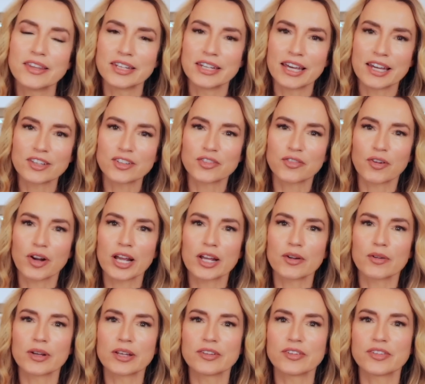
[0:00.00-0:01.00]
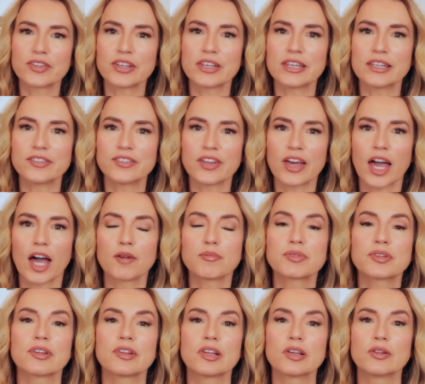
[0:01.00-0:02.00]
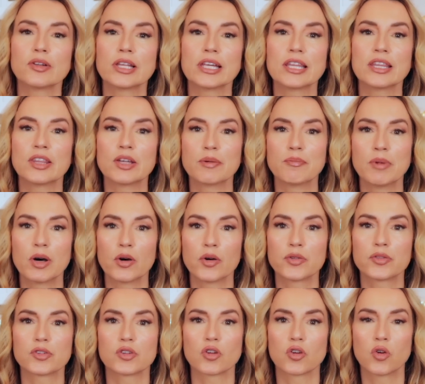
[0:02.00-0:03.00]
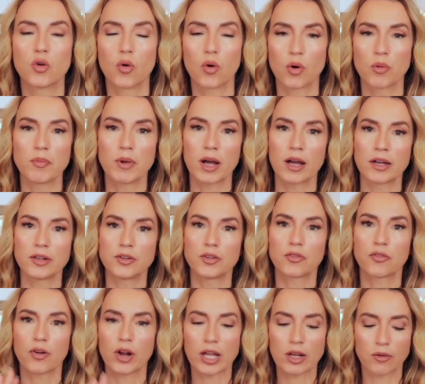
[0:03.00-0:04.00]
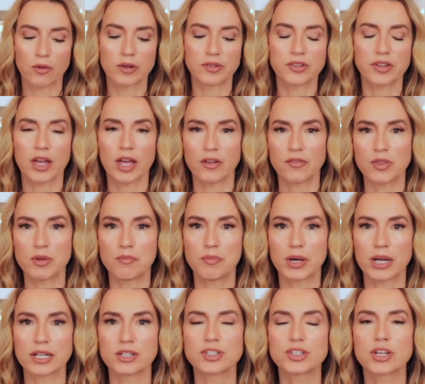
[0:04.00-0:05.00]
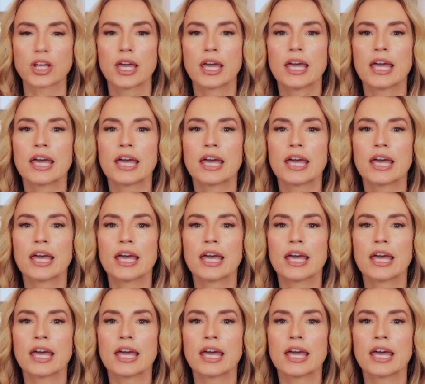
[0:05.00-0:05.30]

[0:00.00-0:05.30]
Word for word: the next fragrance is absolutely the most gourmand fragrance of the bunch.